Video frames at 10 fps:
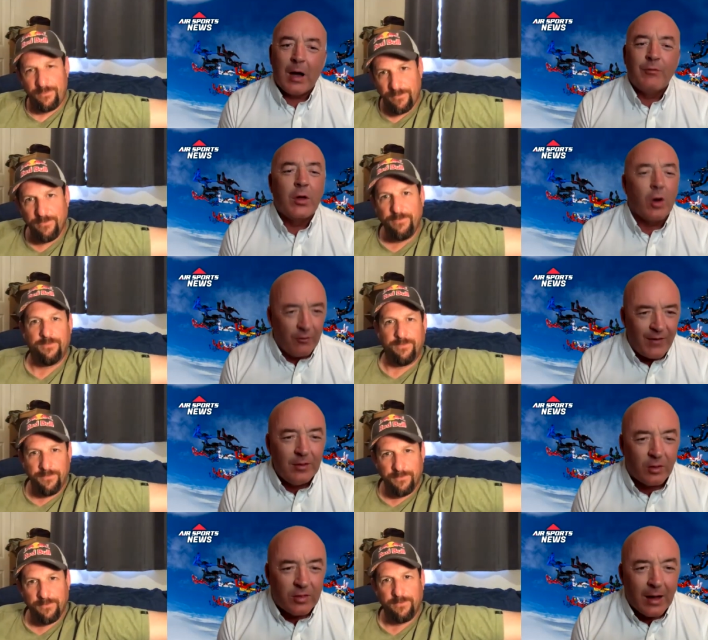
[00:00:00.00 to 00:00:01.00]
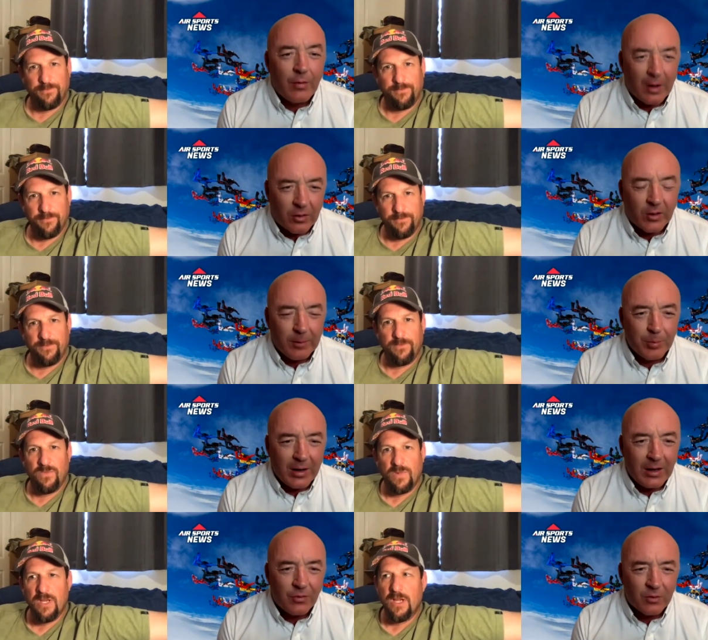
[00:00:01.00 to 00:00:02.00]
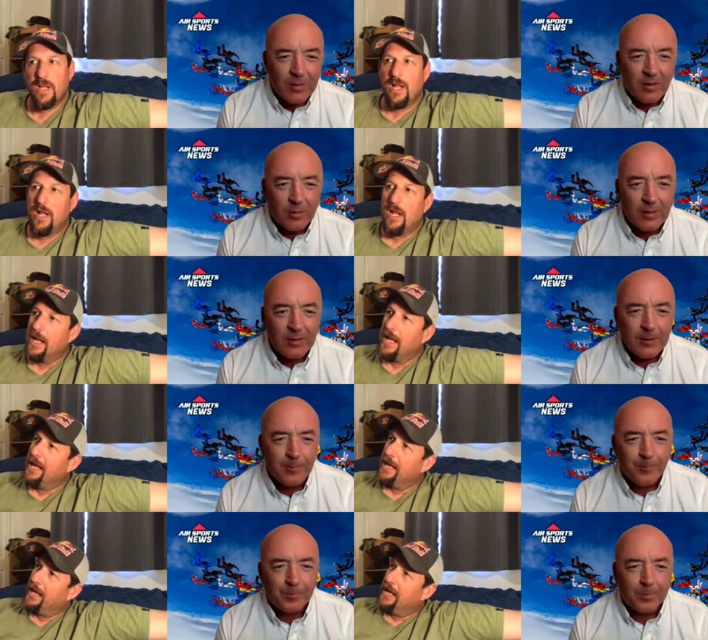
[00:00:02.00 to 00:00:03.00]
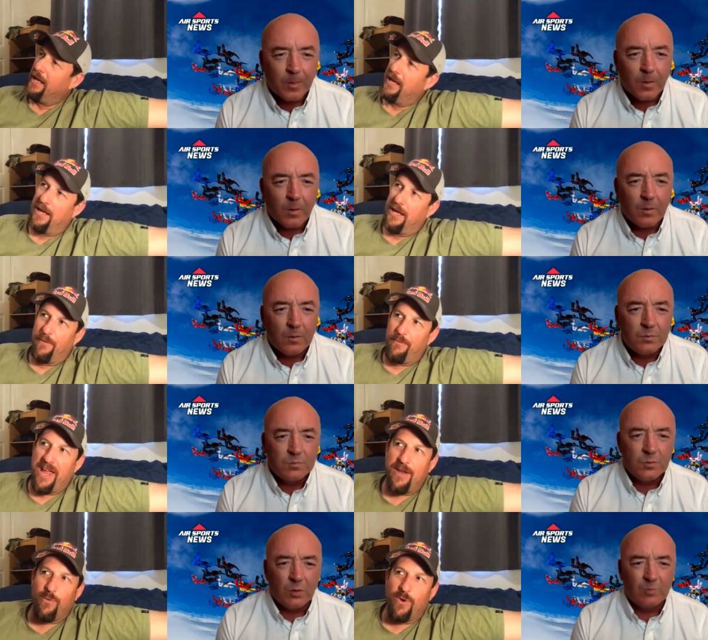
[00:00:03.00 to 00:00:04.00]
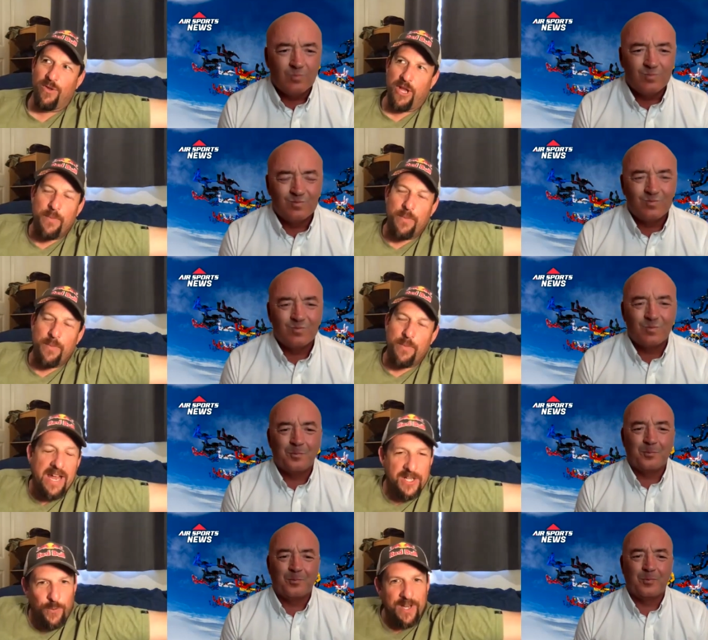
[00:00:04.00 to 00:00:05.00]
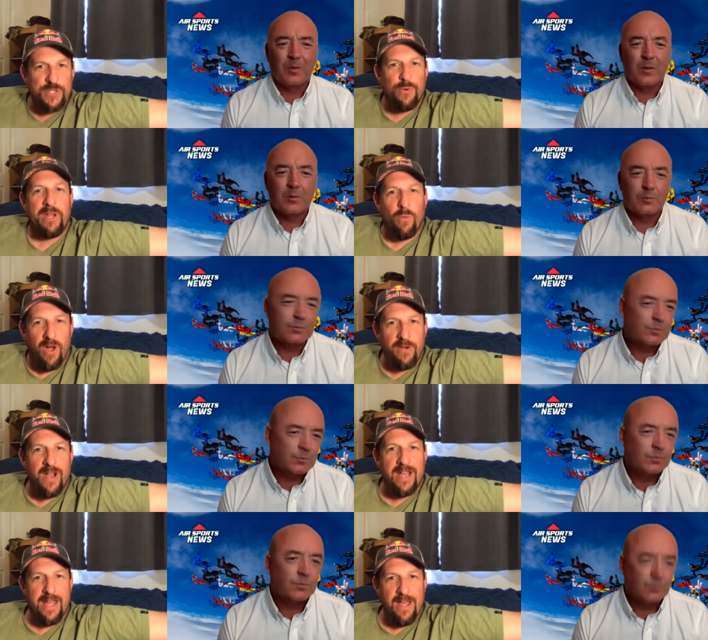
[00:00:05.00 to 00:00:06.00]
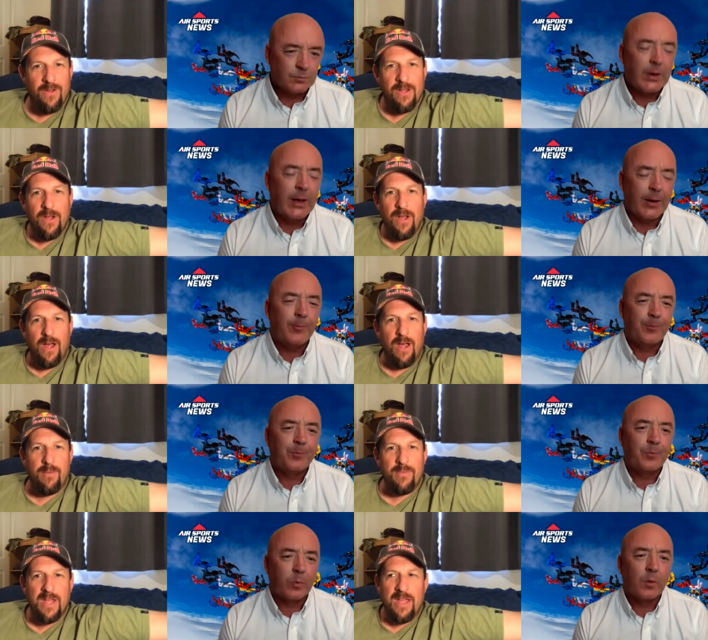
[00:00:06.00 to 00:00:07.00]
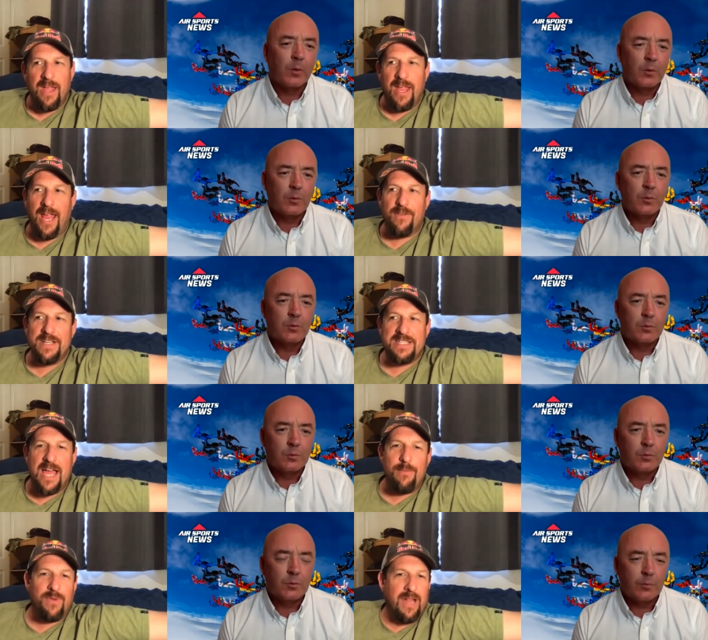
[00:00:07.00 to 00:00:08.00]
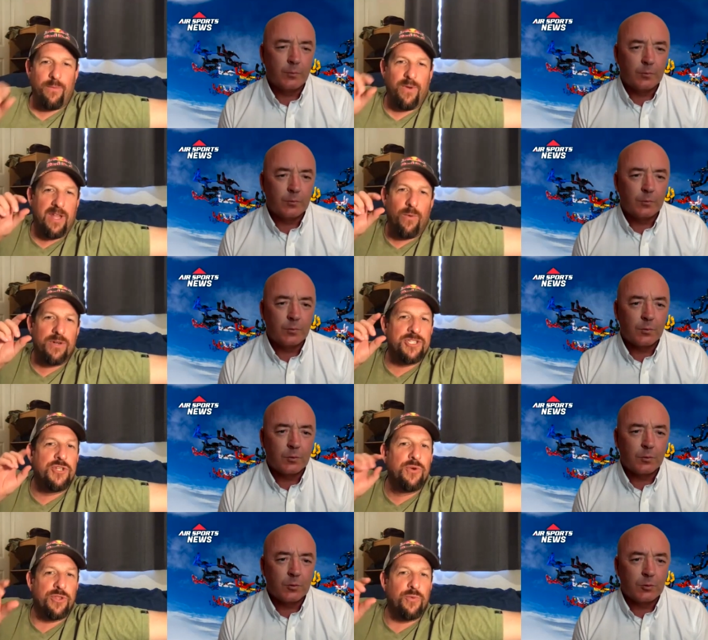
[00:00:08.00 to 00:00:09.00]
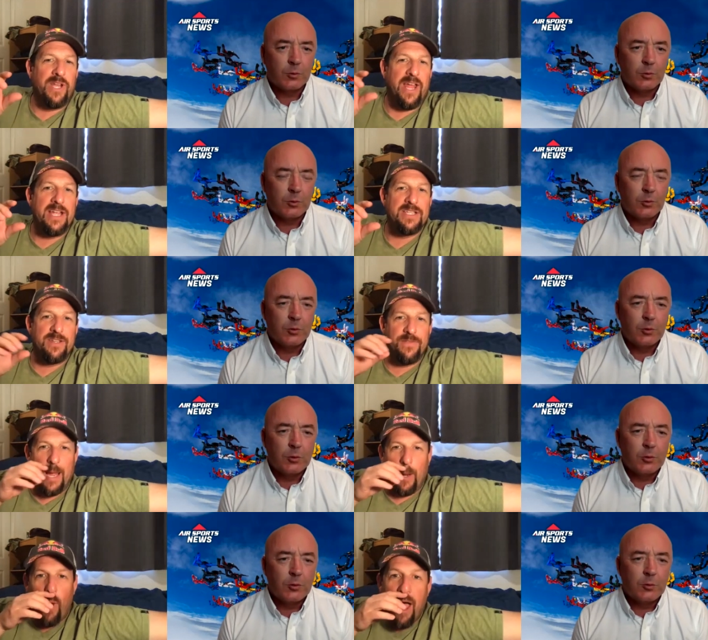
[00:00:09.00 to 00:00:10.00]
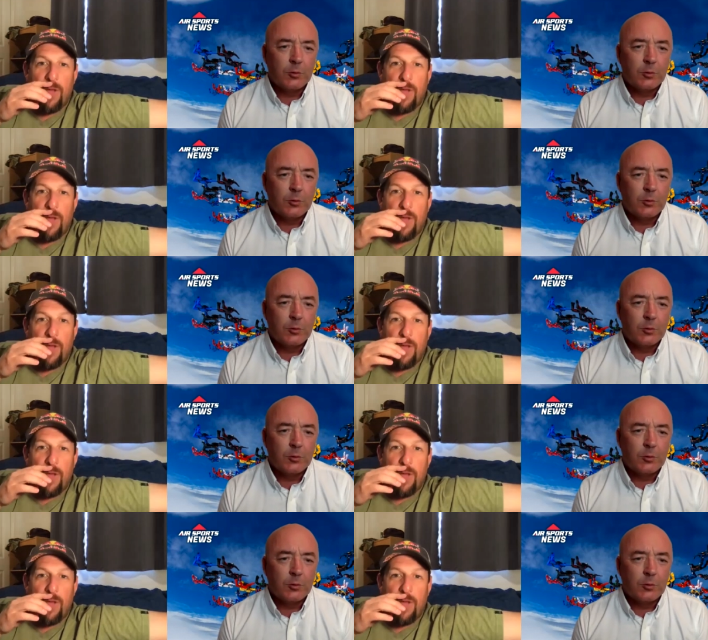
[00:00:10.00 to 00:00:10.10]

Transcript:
Speaker 1: have you got events now that are still in place for 2020? man, we're they're
Speaker 2: playing in 2021 right now. Yeah. Um, every time, like we, there was two or three days of like, wow,